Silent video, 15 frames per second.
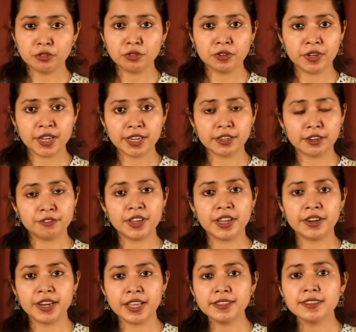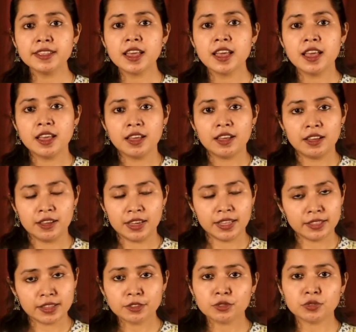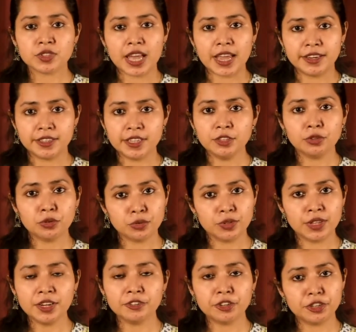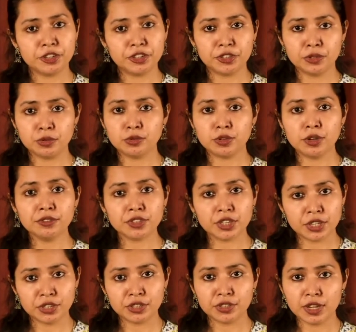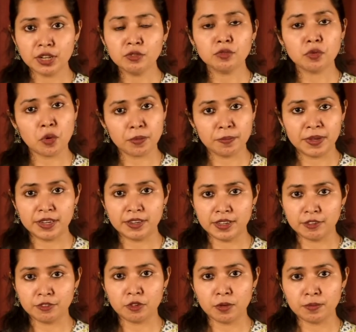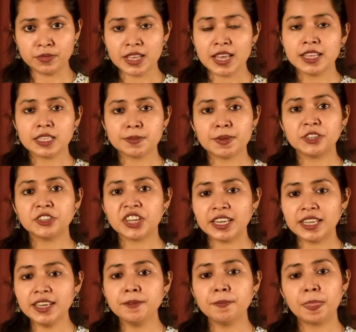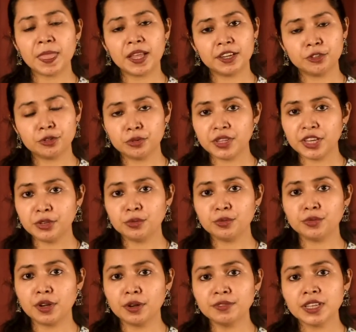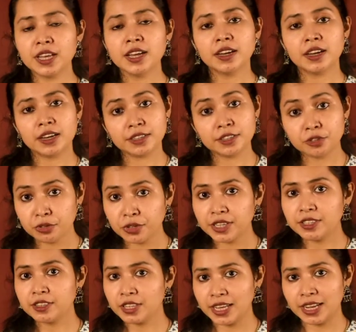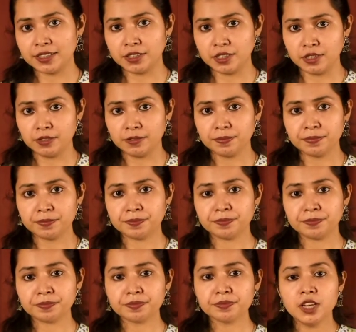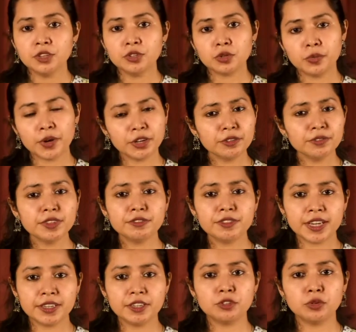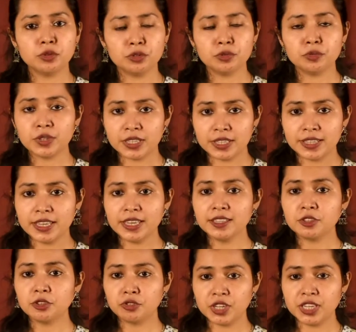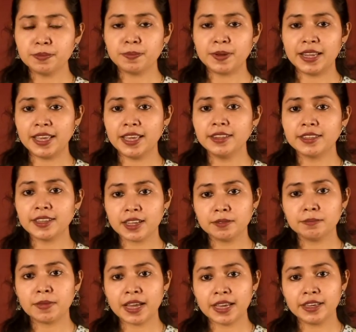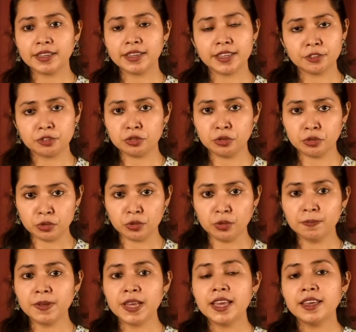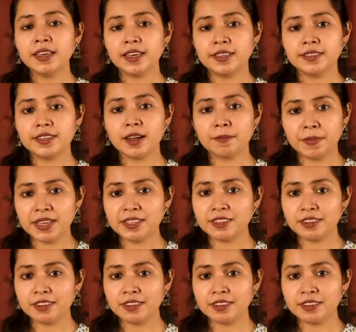to create awareness uh, in the society through the use of traditional folk media forms, especially uh, through the use of uh, street theatre. So one of the very noteworthy street play done by his group is Hame